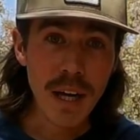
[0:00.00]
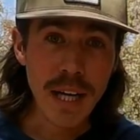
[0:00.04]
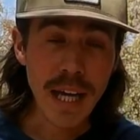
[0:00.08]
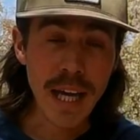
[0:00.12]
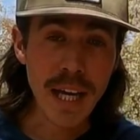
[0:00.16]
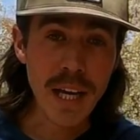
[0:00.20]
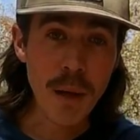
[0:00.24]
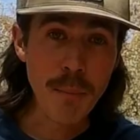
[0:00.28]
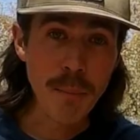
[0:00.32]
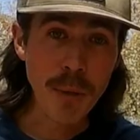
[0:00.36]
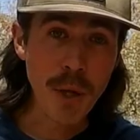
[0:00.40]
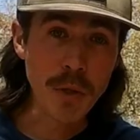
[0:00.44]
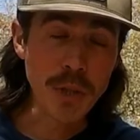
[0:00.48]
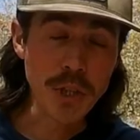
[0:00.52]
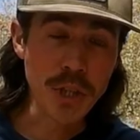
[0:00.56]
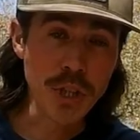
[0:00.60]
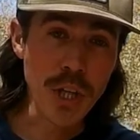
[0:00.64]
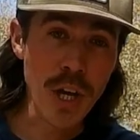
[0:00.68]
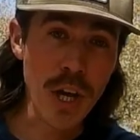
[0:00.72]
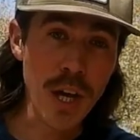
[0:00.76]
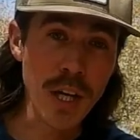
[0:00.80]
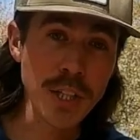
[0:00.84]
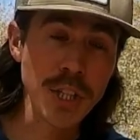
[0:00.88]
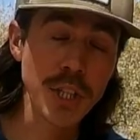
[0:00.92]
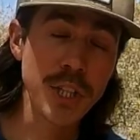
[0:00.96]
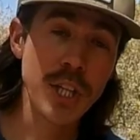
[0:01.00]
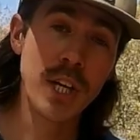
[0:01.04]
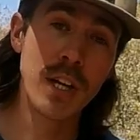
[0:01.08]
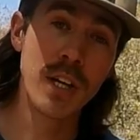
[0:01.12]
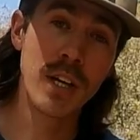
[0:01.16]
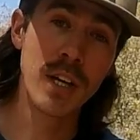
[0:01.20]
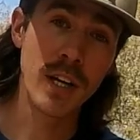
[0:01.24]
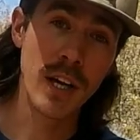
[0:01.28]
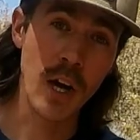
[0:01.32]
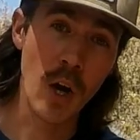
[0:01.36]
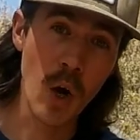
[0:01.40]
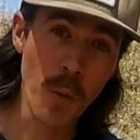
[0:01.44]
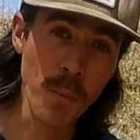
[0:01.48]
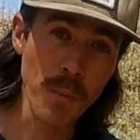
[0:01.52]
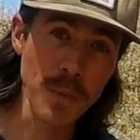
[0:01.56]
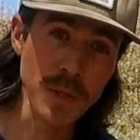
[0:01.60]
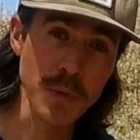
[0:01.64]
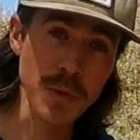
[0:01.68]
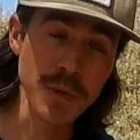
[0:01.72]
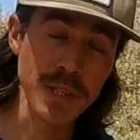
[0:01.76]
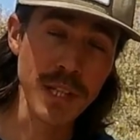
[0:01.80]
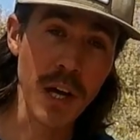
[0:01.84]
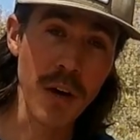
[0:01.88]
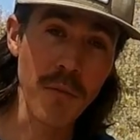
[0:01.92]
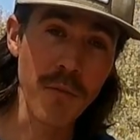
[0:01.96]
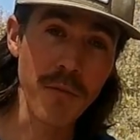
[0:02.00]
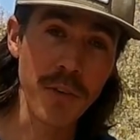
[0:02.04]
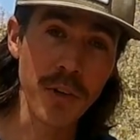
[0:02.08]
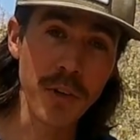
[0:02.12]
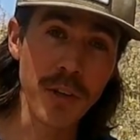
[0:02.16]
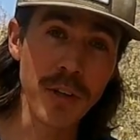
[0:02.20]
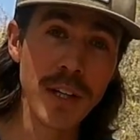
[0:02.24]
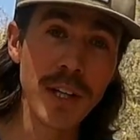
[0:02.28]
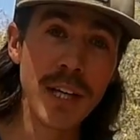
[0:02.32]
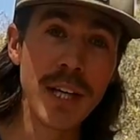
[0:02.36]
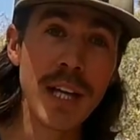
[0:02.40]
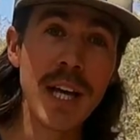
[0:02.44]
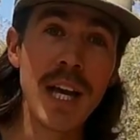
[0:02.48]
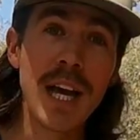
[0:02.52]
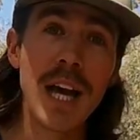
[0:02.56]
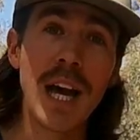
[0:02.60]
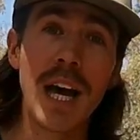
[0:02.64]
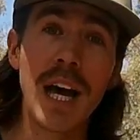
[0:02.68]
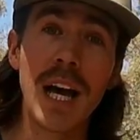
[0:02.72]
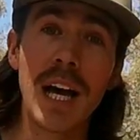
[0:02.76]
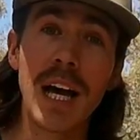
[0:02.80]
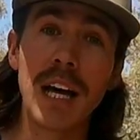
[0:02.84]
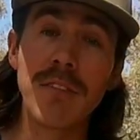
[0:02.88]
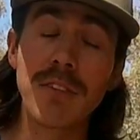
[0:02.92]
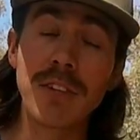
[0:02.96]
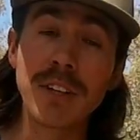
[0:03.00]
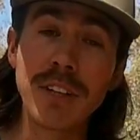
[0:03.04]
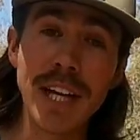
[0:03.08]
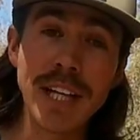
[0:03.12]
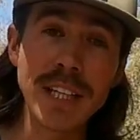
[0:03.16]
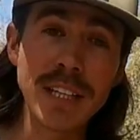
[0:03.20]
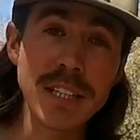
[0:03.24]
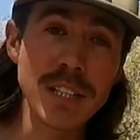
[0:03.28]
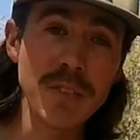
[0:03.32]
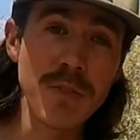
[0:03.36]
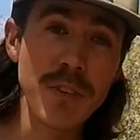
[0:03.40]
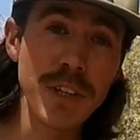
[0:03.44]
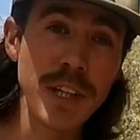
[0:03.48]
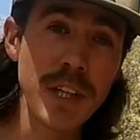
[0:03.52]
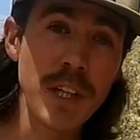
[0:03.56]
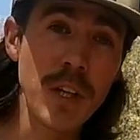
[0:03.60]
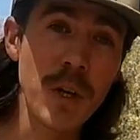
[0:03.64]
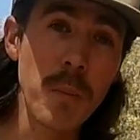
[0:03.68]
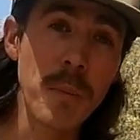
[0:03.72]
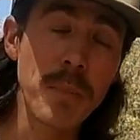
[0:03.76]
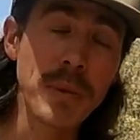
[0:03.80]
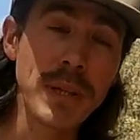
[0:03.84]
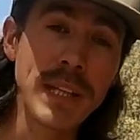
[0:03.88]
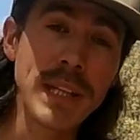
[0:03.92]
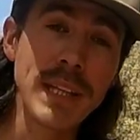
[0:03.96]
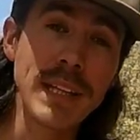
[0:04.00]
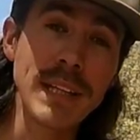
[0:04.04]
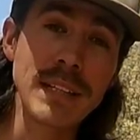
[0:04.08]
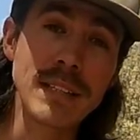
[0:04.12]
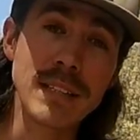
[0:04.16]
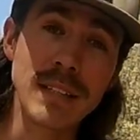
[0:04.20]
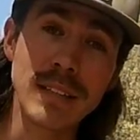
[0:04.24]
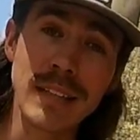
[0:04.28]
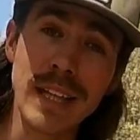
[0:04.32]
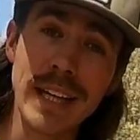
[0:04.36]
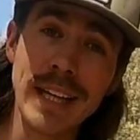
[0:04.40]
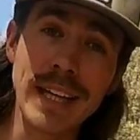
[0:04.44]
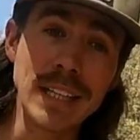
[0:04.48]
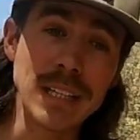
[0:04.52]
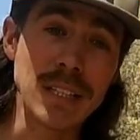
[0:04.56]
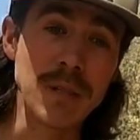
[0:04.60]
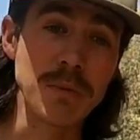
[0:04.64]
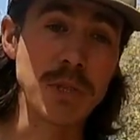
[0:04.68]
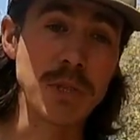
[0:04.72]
again, I'm Coach Josh. I hope this was helpful. If you like this video, please like,